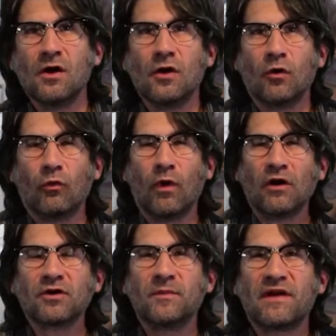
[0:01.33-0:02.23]

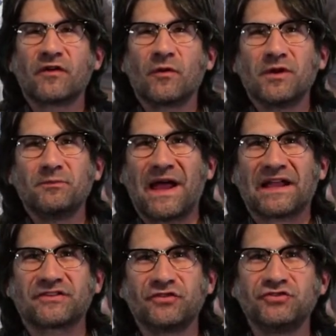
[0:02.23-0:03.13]
Welcome everyone
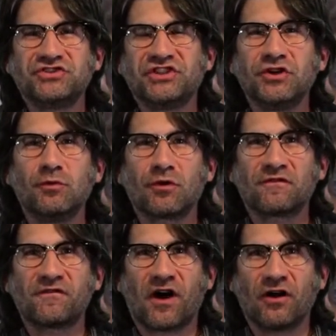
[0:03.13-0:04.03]
back to
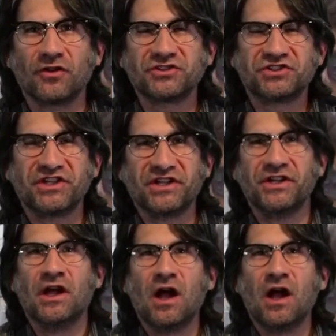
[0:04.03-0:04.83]
geomorphology.